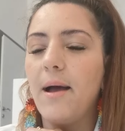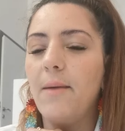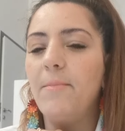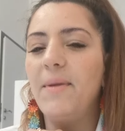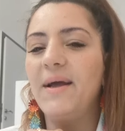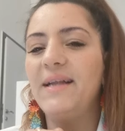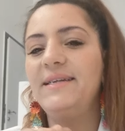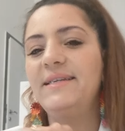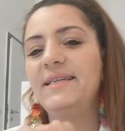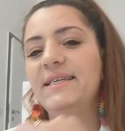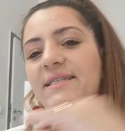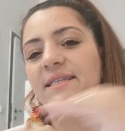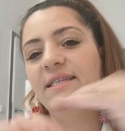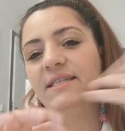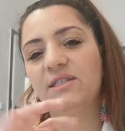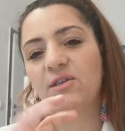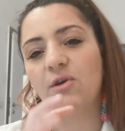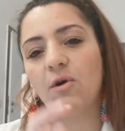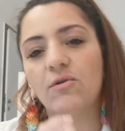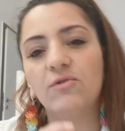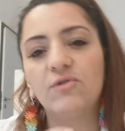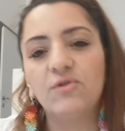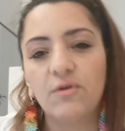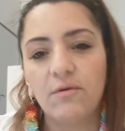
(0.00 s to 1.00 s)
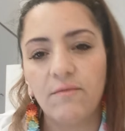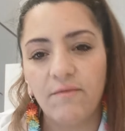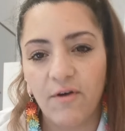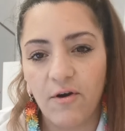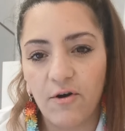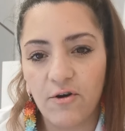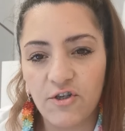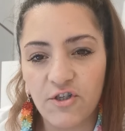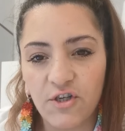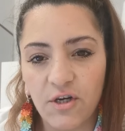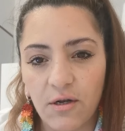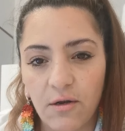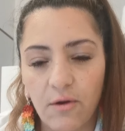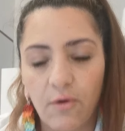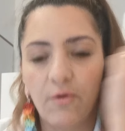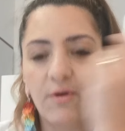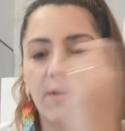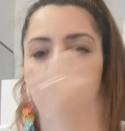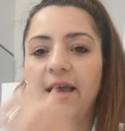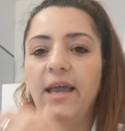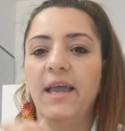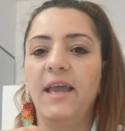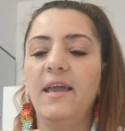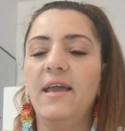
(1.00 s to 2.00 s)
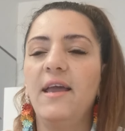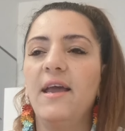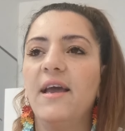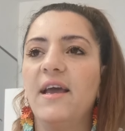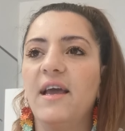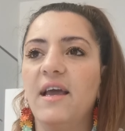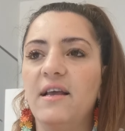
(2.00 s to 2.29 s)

but this is controversial, okay?